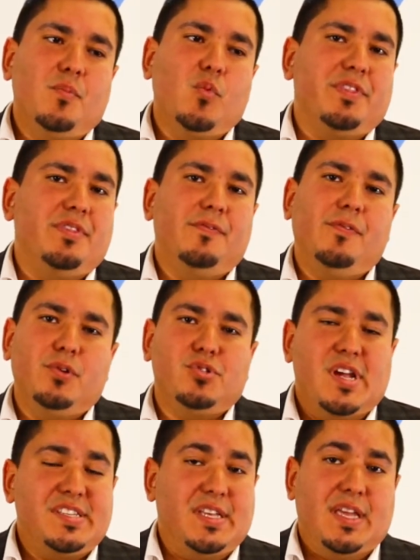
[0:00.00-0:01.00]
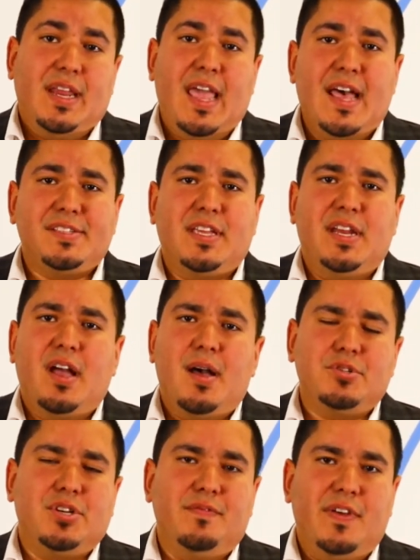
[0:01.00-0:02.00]
with the full dressing and casketing
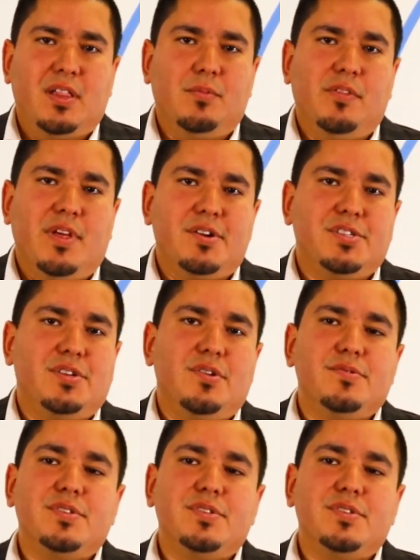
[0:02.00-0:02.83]
option available there too.